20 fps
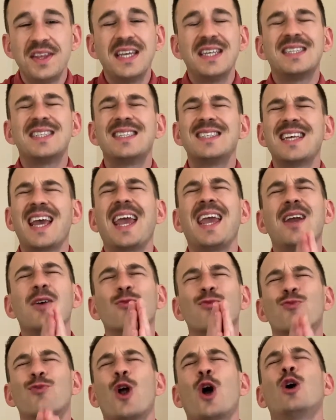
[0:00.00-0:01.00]

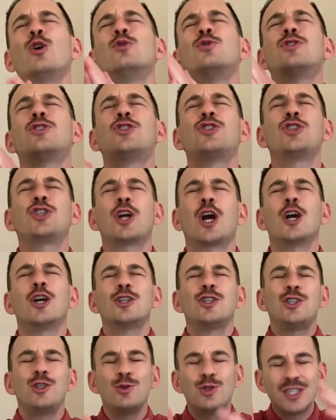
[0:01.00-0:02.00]
St. Rose
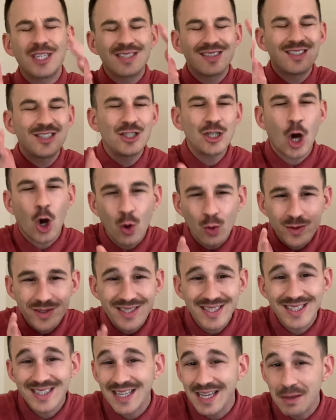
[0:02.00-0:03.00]
Church, you just don't
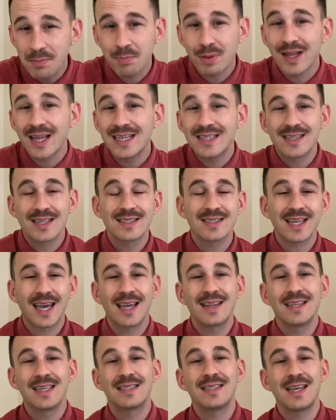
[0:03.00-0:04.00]
see places like
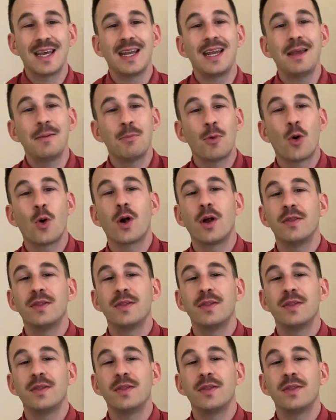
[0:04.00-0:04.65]
this anymore.